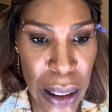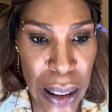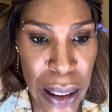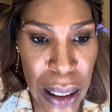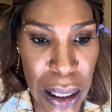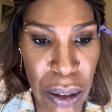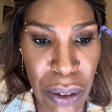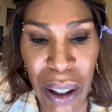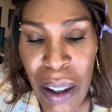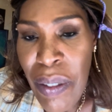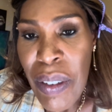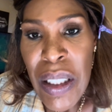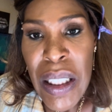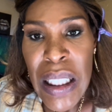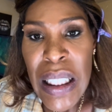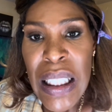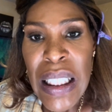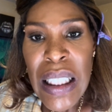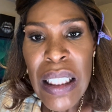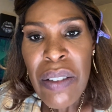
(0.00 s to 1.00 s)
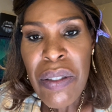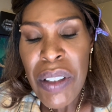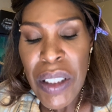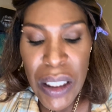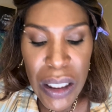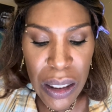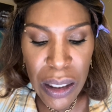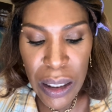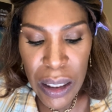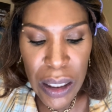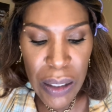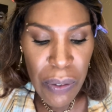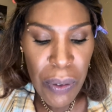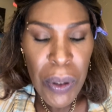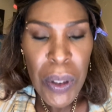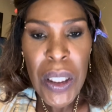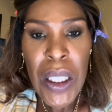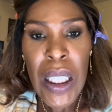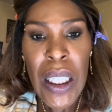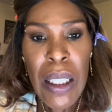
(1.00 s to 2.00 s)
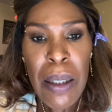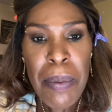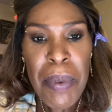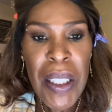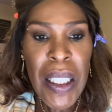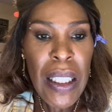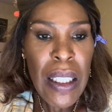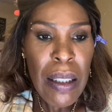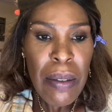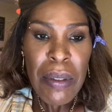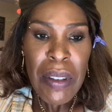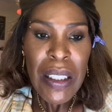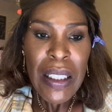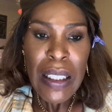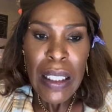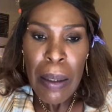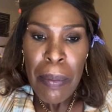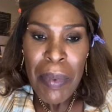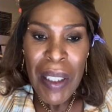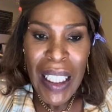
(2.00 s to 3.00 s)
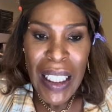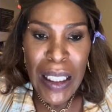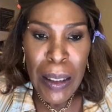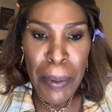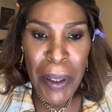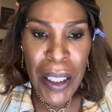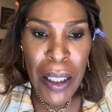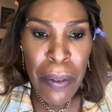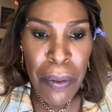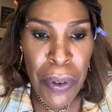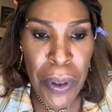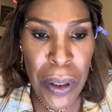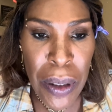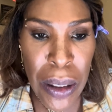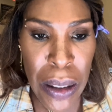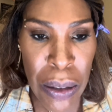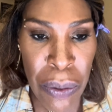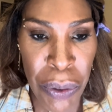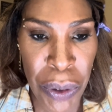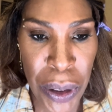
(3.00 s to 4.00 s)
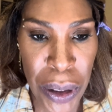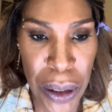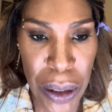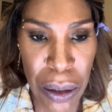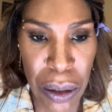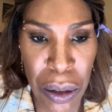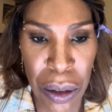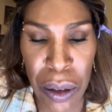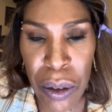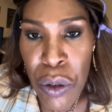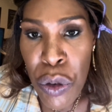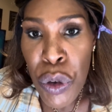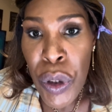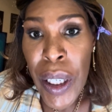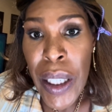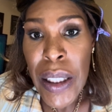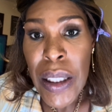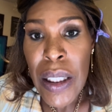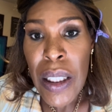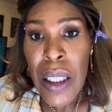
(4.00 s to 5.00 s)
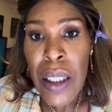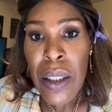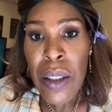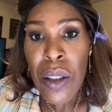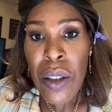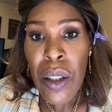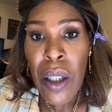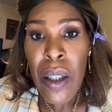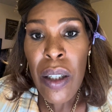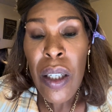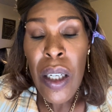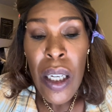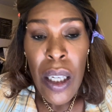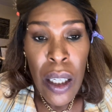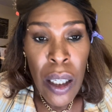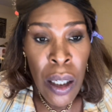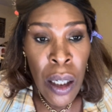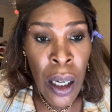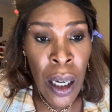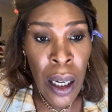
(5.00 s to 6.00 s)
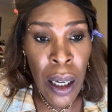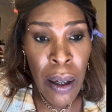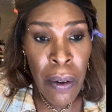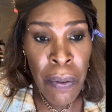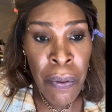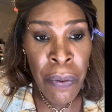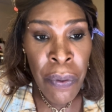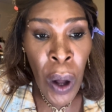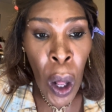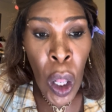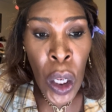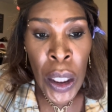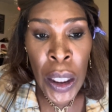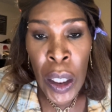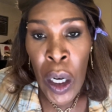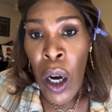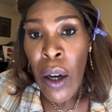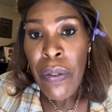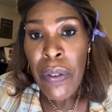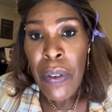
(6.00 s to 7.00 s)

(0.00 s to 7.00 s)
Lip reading: don't have anything really to exfoliate. I mean, I'm not expecting for dry skin to start falling off